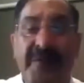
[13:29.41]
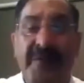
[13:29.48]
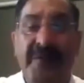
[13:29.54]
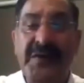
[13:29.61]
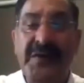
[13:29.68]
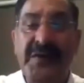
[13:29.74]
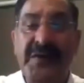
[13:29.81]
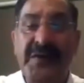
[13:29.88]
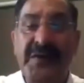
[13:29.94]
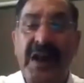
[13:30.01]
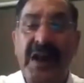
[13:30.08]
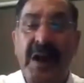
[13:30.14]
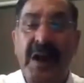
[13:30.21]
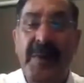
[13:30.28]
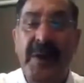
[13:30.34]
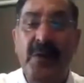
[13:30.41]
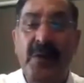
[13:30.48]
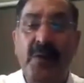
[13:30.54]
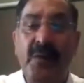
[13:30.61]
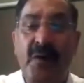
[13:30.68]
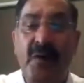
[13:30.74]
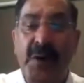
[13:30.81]
rosuvastatin compared
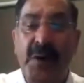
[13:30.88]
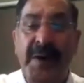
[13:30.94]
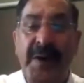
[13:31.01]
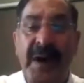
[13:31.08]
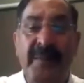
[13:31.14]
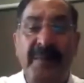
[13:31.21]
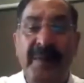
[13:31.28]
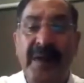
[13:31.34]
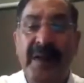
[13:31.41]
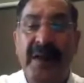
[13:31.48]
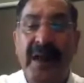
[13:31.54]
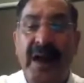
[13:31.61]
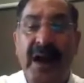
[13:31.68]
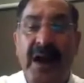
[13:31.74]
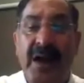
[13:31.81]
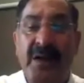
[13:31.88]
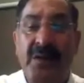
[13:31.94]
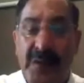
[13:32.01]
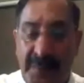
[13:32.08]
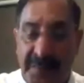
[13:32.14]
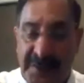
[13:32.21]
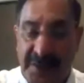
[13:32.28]
to 40 mg
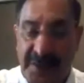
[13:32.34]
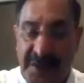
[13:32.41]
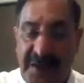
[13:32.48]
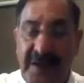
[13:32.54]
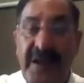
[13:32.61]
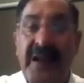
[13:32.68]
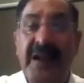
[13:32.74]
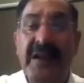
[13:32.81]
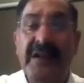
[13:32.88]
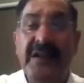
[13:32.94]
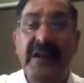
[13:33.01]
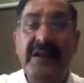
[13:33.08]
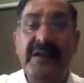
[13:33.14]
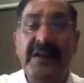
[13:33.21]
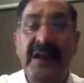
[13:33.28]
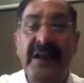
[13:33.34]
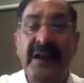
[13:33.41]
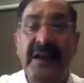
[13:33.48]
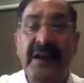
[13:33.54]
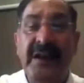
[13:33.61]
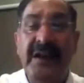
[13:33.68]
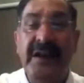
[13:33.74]
rosuvastatin.
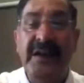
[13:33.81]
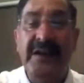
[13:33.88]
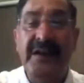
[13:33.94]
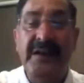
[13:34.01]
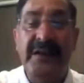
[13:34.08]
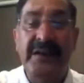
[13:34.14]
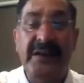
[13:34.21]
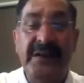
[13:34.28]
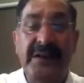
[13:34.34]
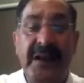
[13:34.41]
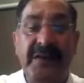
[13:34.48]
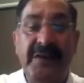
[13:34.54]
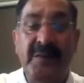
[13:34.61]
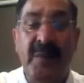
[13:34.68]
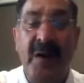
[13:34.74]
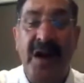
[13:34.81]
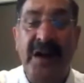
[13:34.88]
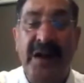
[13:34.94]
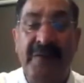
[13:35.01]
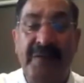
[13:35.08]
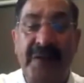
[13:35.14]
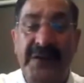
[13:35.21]
There is
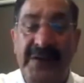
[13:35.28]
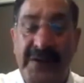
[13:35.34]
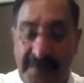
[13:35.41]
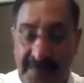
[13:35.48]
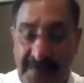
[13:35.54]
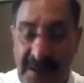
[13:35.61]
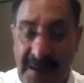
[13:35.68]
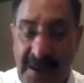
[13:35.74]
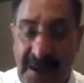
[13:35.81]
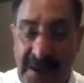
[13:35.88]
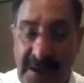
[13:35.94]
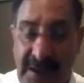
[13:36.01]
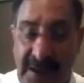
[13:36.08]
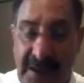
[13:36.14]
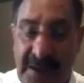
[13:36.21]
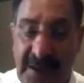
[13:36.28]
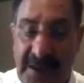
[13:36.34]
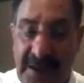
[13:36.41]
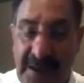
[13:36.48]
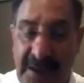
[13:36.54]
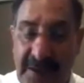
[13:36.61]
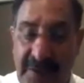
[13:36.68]
marked difference in
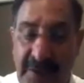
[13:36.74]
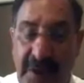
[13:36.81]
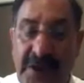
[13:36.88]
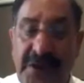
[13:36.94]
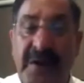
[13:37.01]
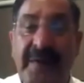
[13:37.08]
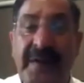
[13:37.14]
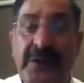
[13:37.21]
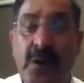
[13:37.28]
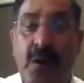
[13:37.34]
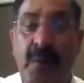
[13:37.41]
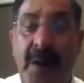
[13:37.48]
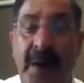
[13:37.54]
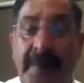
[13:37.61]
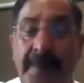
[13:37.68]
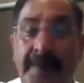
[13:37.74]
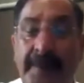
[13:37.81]
regression of atheroma.